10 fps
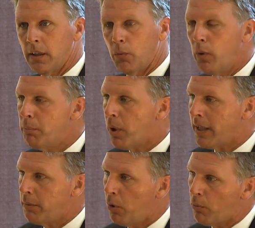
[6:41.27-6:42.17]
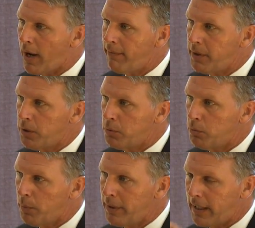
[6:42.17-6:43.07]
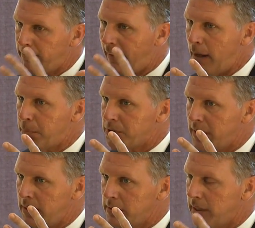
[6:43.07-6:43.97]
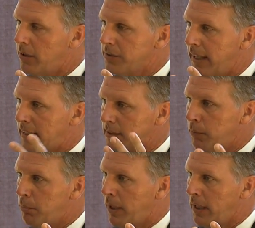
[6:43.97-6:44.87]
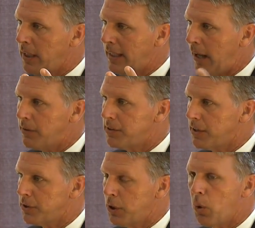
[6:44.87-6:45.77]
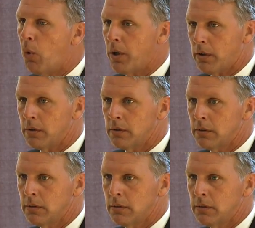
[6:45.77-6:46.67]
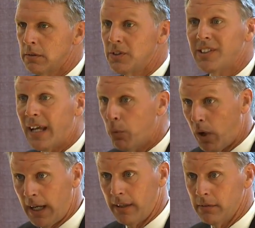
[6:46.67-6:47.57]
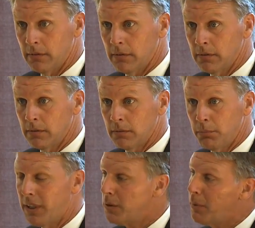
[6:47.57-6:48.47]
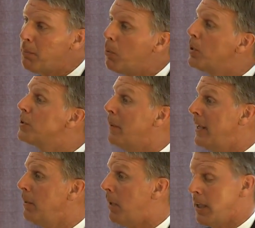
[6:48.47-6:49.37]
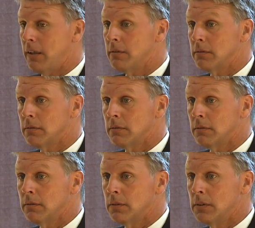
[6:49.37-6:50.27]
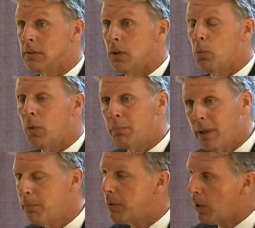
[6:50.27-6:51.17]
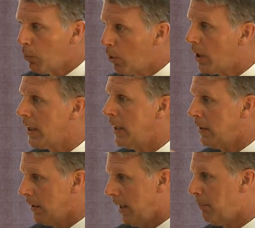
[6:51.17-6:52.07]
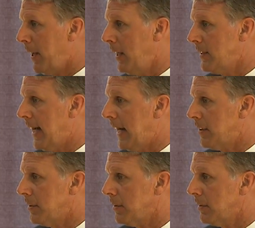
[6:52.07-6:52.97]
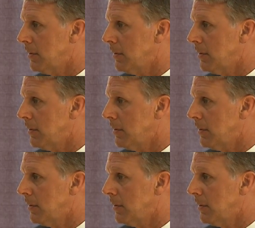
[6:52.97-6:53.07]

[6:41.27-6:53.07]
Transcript: We brought in more revenue when we had a 5% sales tax than we're bringing in now at 6.25%, statewide, because people were spending money. When people are working, they're paying taxes.